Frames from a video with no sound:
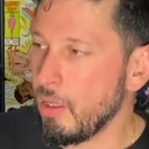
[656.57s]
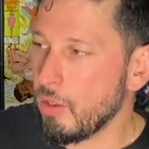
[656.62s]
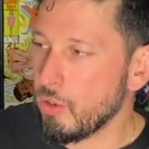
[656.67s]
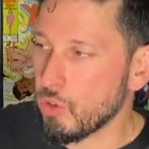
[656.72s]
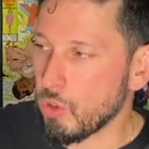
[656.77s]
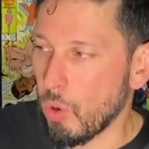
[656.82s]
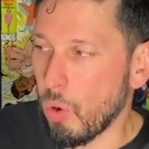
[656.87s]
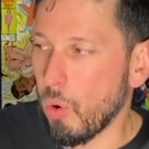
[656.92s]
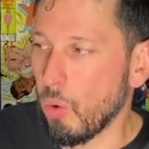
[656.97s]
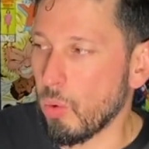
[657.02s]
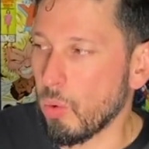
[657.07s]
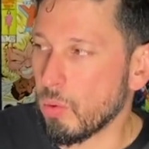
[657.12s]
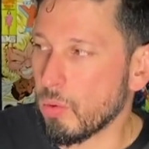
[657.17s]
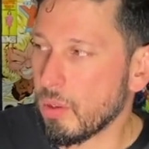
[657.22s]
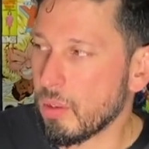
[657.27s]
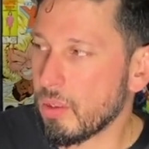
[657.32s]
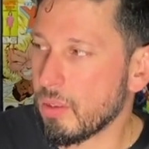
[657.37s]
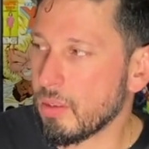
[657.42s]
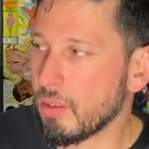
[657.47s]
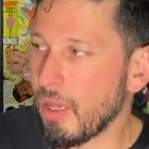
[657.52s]
So
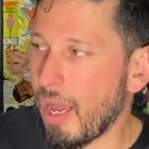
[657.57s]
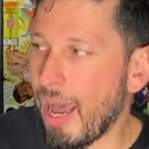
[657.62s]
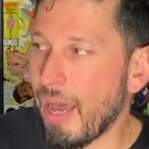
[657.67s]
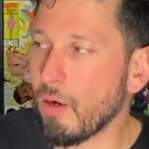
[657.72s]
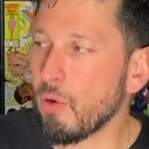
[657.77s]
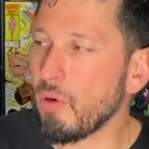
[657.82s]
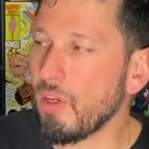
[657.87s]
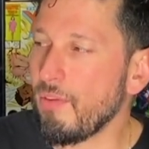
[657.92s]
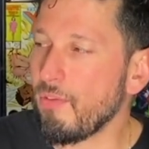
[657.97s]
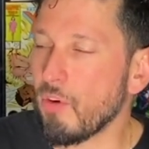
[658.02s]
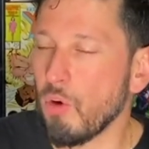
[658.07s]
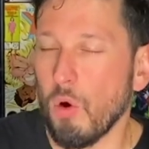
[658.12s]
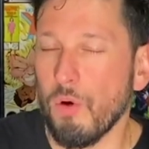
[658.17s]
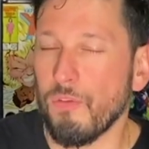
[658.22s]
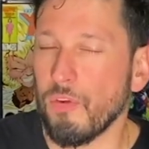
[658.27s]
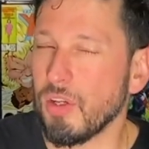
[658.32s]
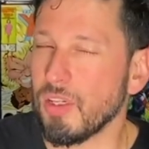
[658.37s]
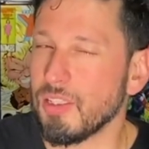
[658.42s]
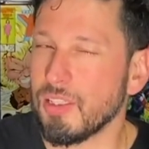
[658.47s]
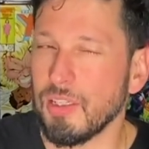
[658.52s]
I don't even know if
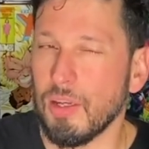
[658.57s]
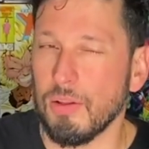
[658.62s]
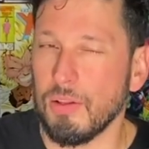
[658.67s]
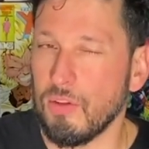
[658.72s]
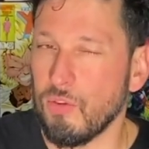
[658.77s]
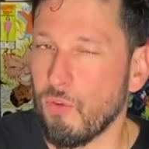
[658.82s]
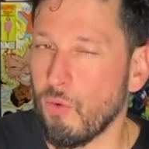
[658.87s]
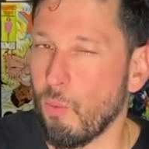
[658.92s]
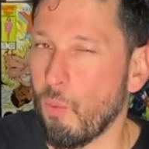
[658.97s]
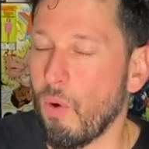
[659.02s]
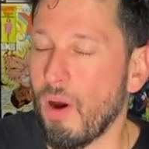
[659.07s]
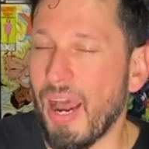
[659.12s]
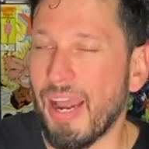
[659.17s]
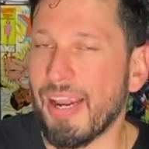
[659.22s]
you can sell these for one.